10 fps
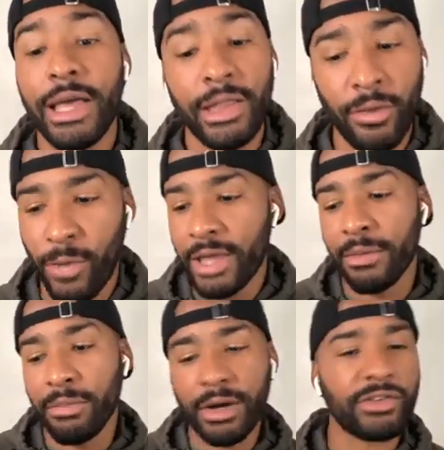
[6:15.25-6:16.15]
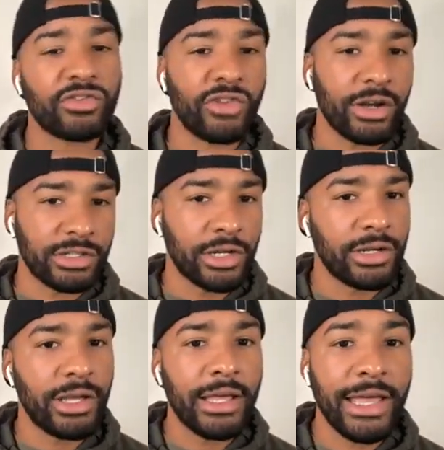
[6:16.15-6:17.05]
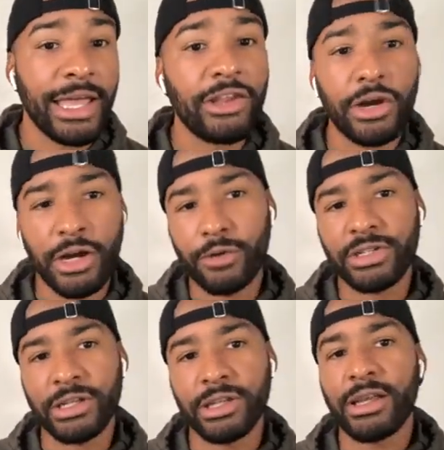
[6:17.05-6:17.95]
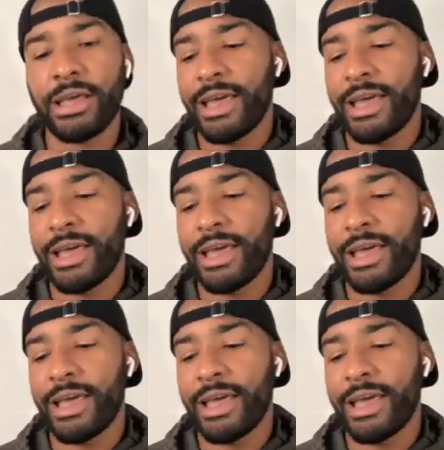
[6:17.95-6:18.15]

in the way the book is structured, in your coaching.